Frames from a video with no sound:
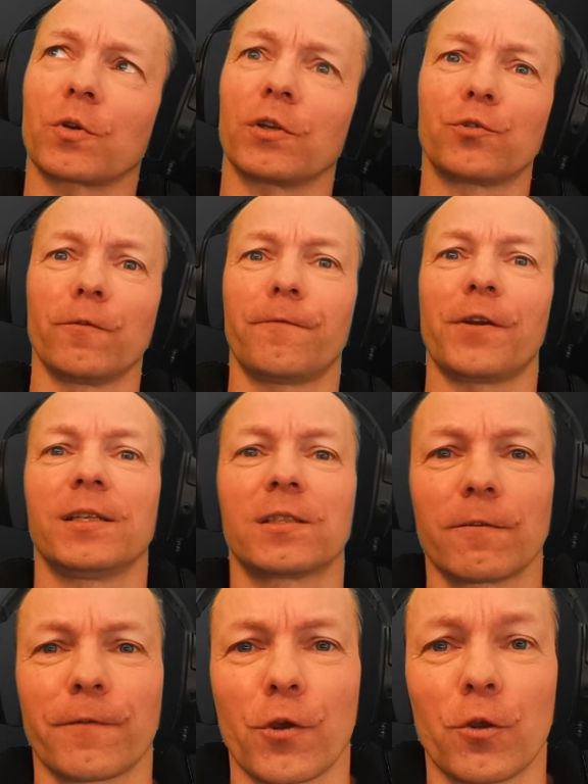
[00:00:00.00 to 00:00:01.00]
We've got 2
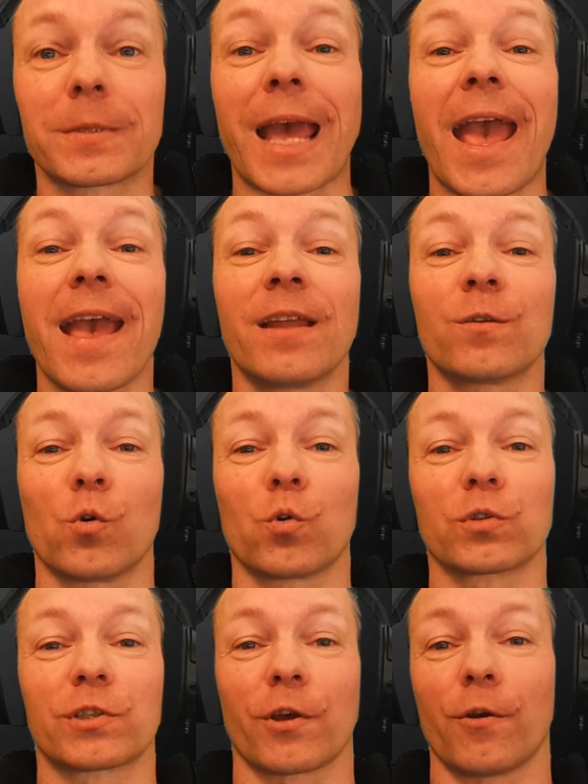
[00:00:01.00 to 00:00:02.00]
phrasal verbs and
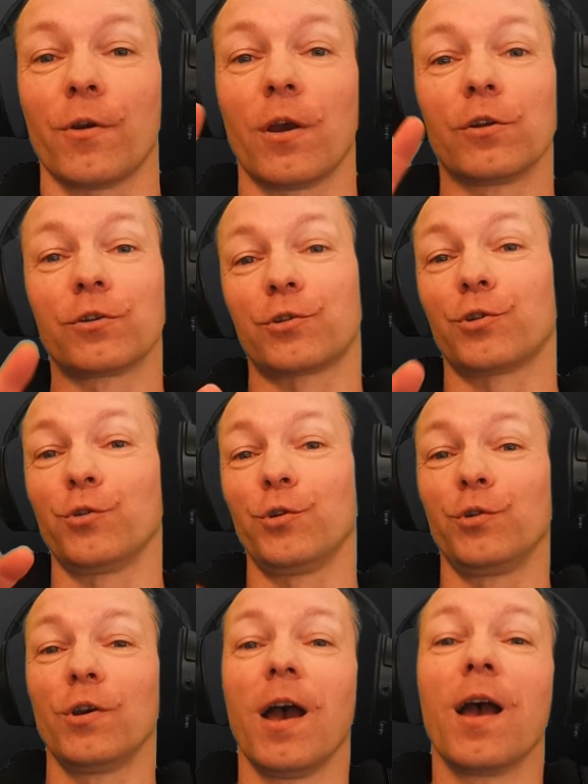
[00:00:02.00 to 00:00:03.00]
also
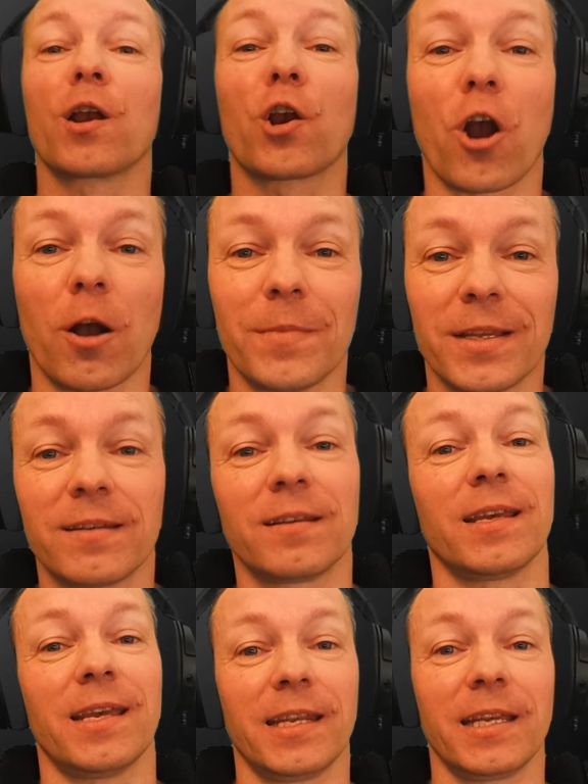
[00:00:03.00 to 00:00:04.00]
2
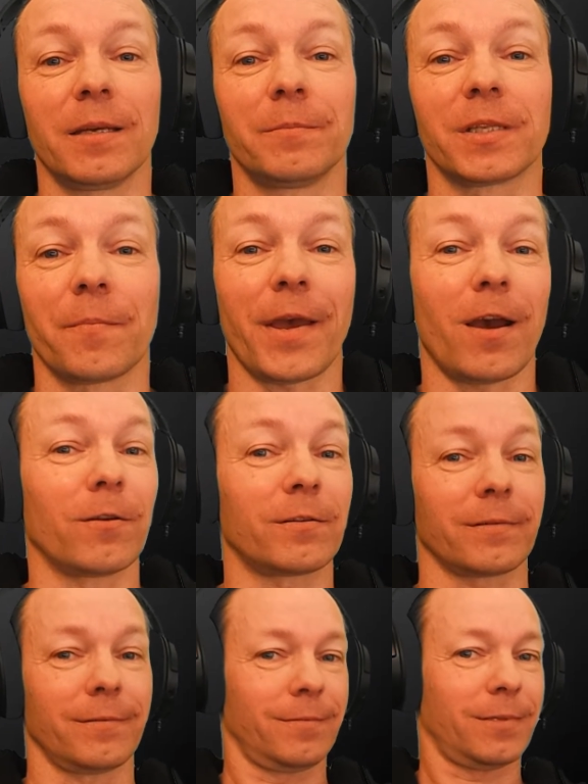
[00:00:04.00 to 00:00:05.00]
common idioms about,
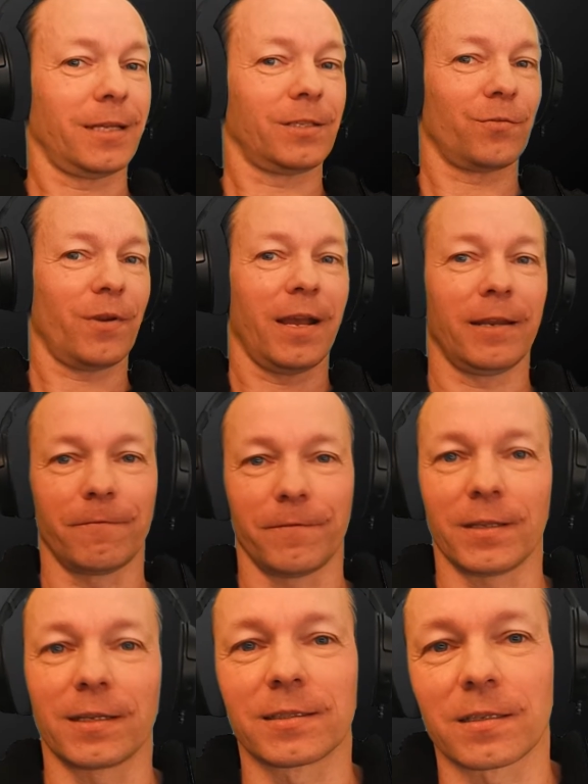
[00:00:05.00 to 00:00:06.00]
that's right,
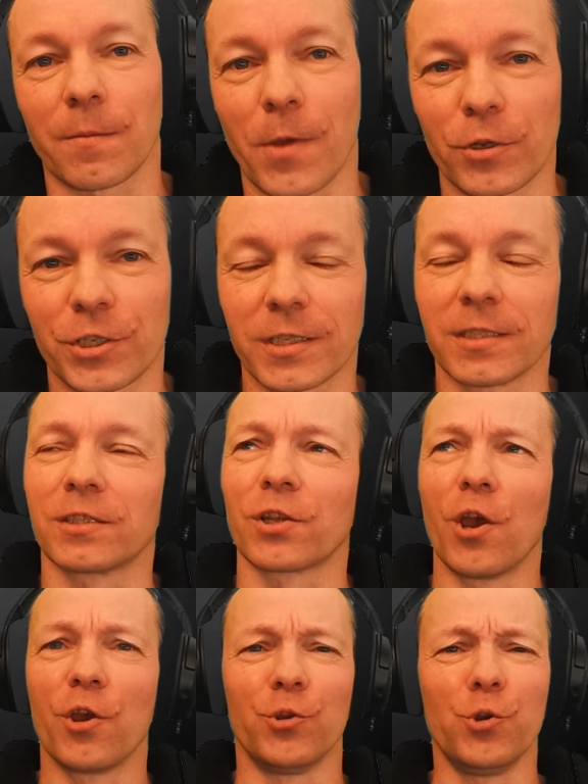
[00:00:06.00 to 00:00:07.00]
feelings and emotions.
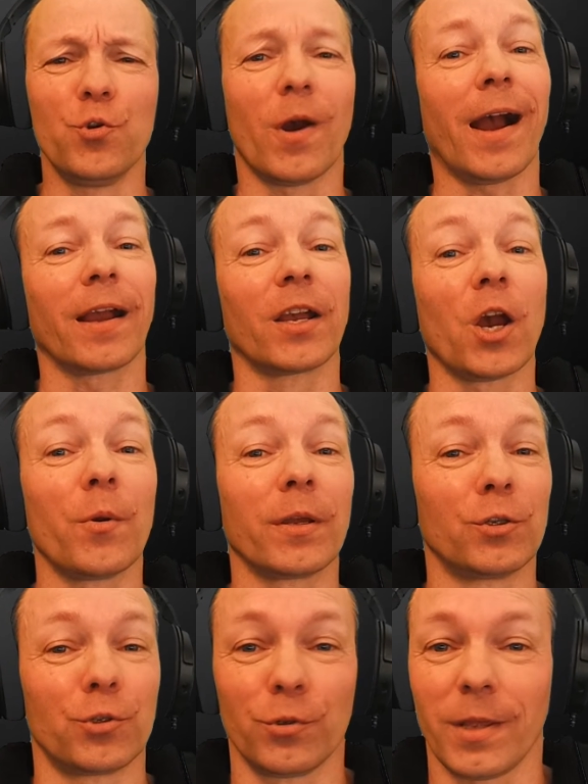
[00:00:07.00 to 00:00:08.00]
You are
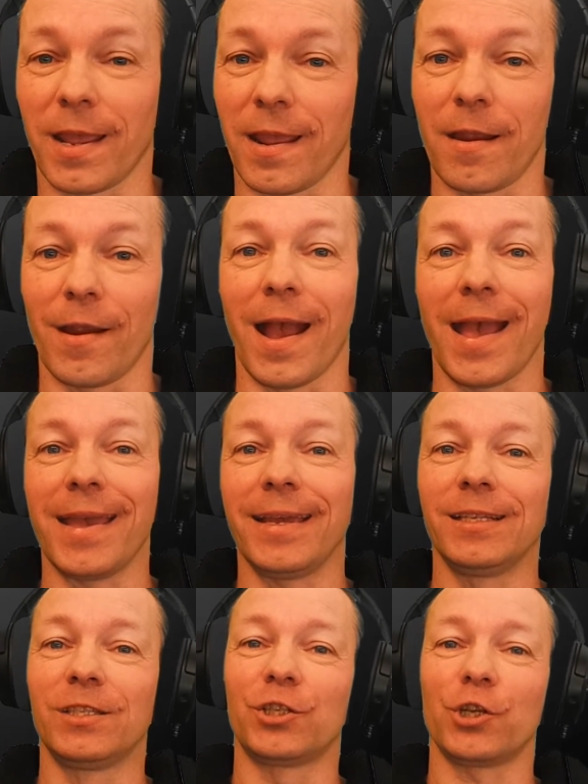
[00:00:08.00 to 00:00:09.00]
going to hear
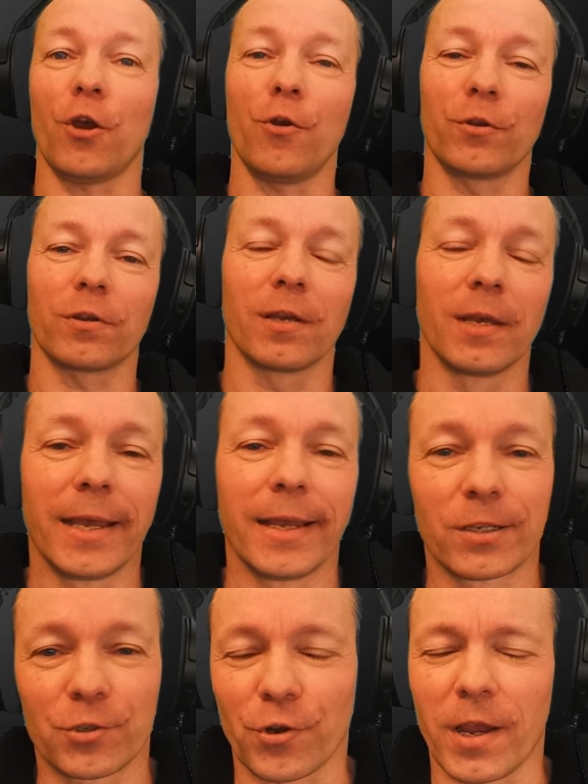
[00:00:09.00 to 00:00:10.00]
a joke.
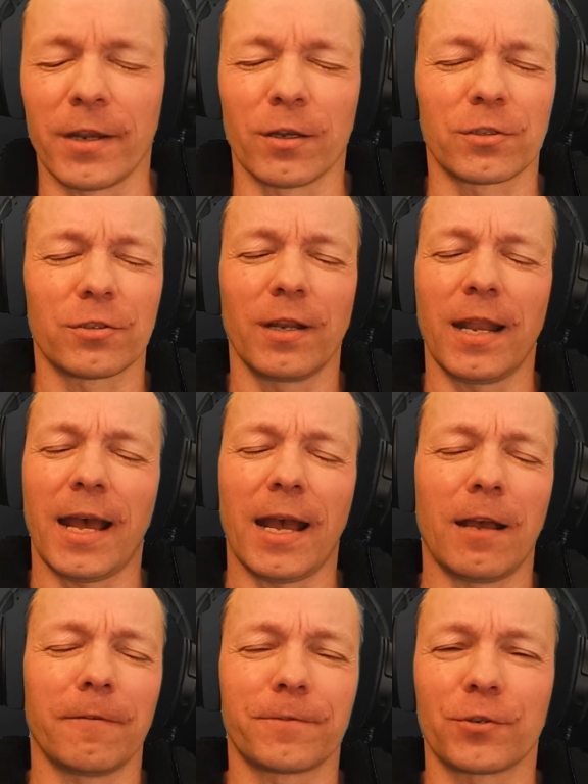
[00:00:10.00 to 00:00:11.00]
Try not to
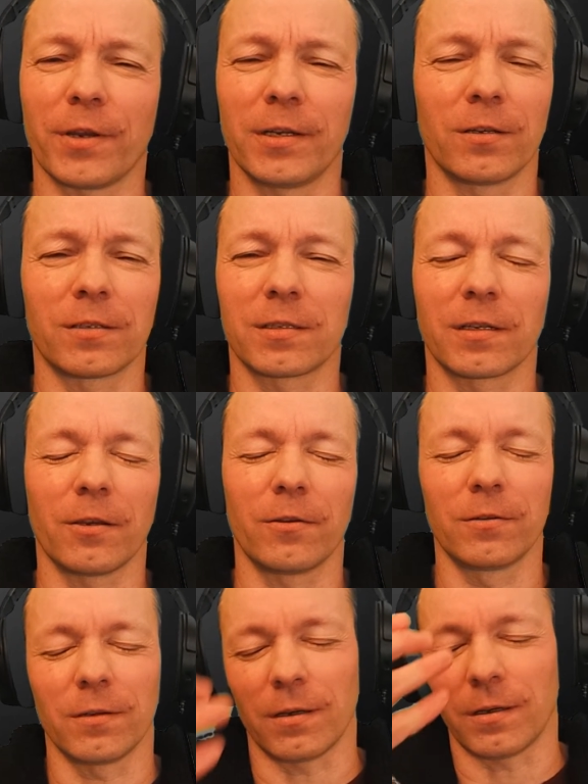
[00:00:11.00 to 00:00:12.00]
laugh, try not to
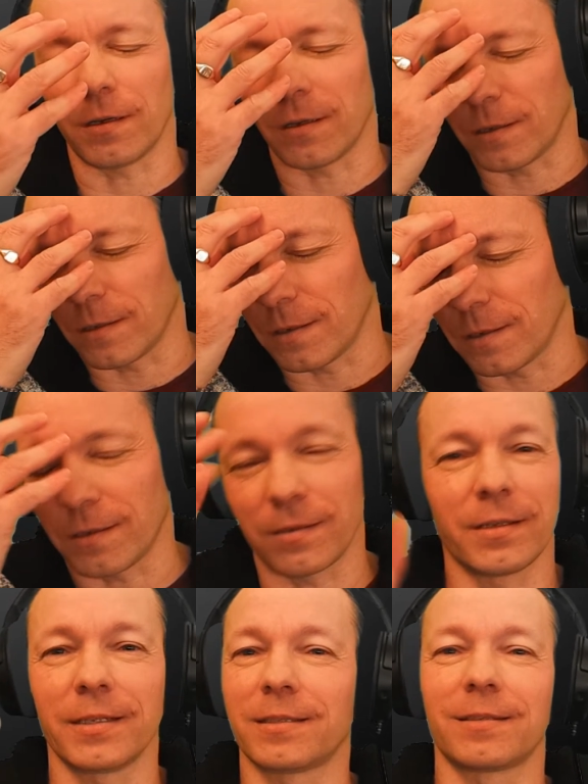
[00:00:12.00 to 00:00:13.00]
go, oh,
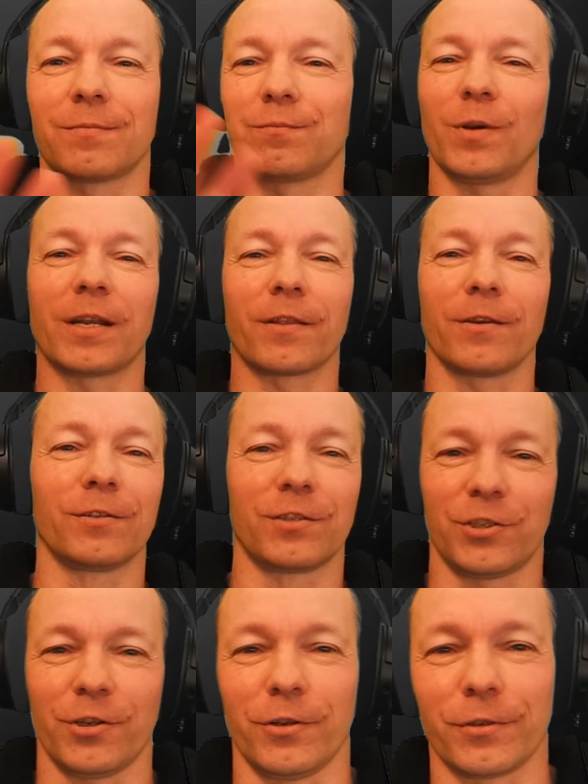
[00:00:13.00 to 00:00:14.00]
it's one of those
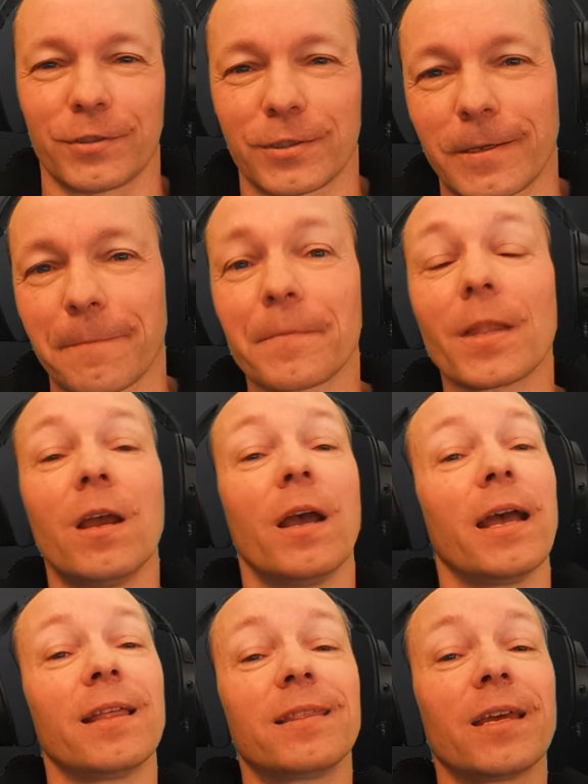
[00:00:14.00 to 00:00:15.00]
jokes.
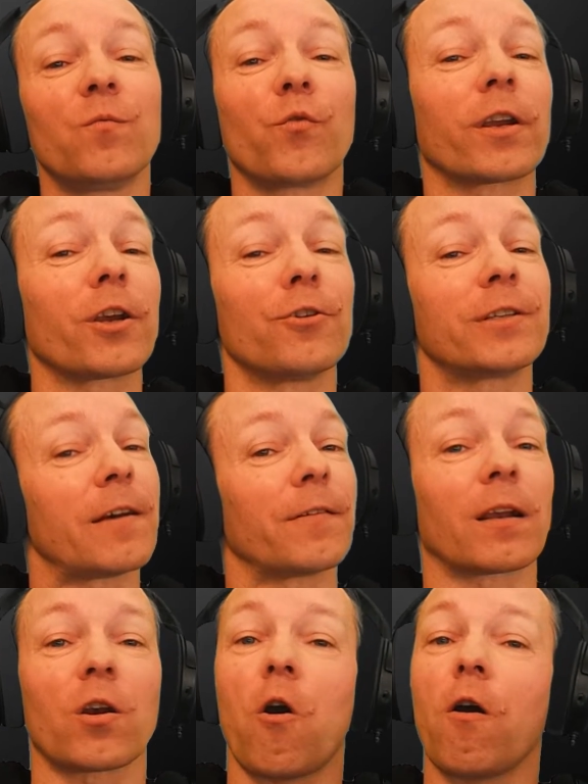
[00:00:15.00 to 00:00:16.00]
And then we're going to have
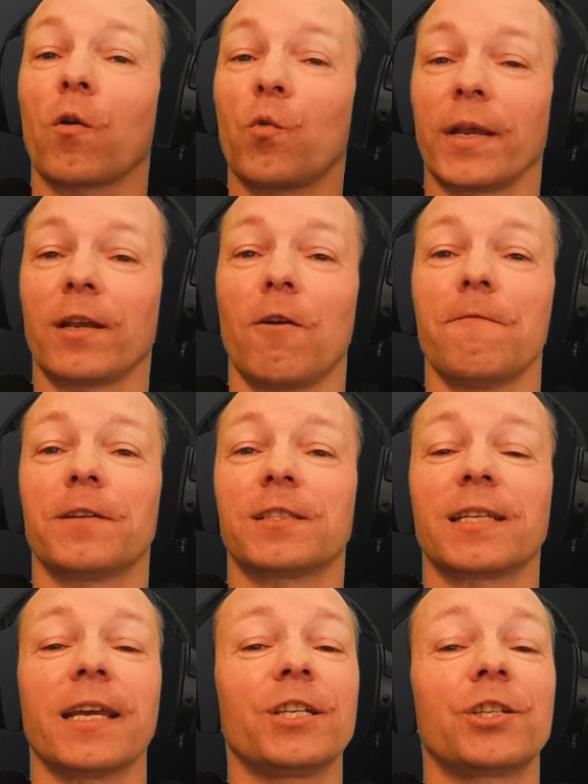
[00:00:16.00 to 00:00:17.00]
a quick
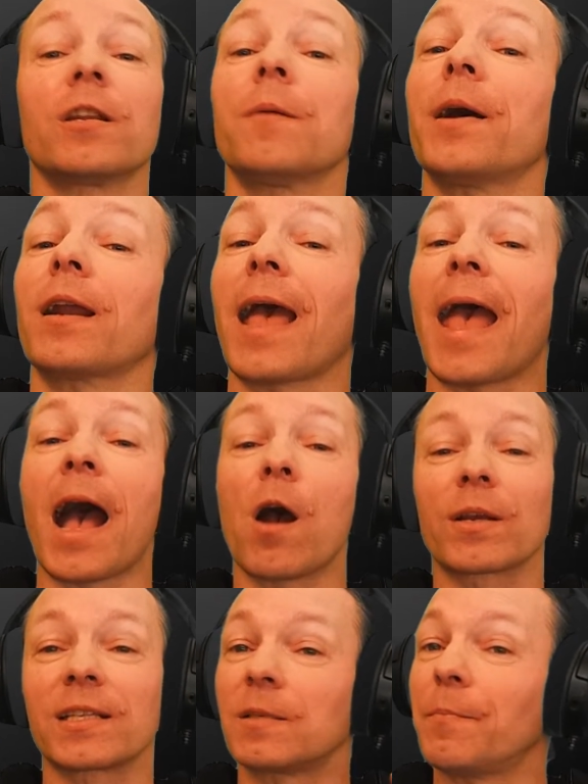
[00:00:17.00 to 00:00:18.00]
conversation about
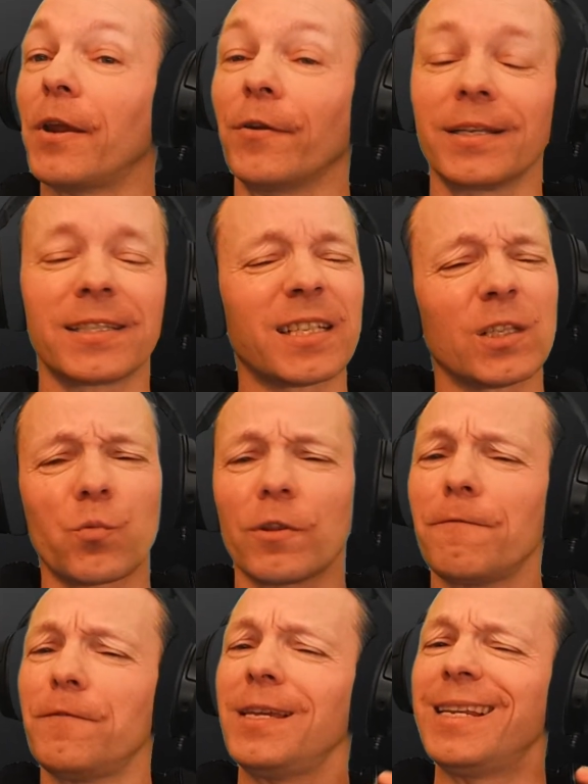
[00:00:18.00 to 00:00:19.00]
our experiences with
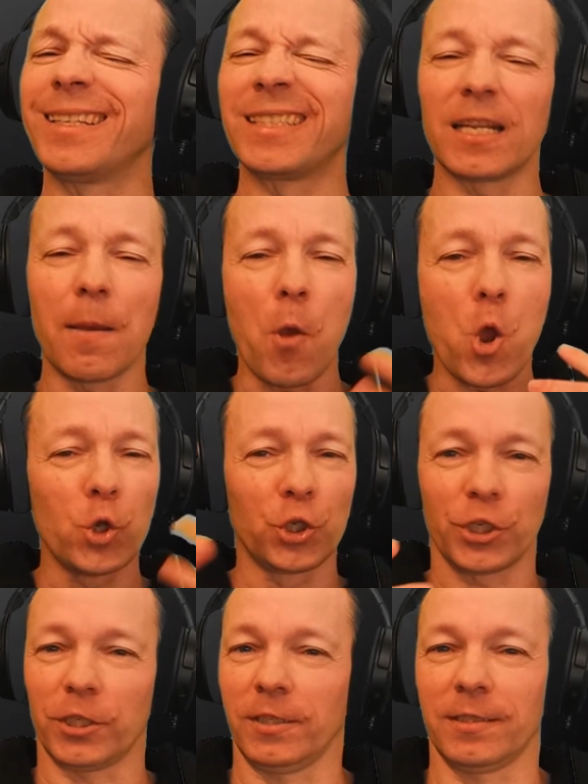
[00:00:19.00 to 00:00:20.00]
feelings and
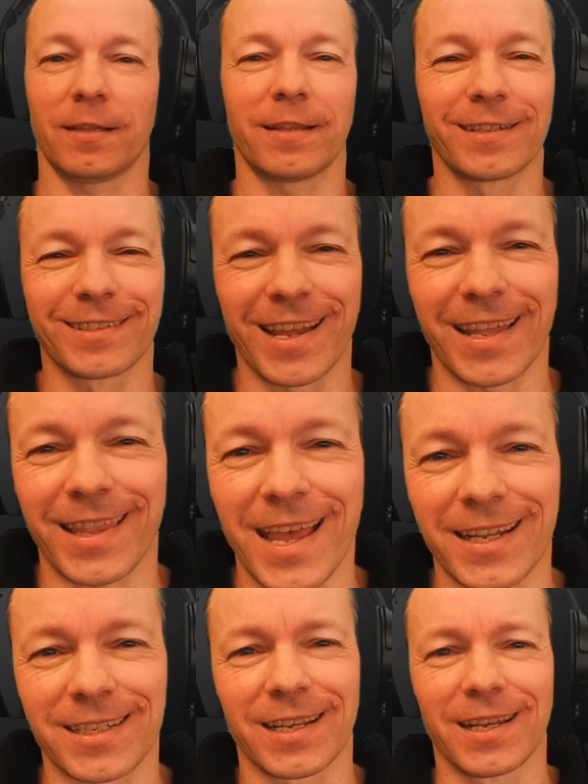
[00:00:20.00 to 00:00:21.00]
emotions and things like that.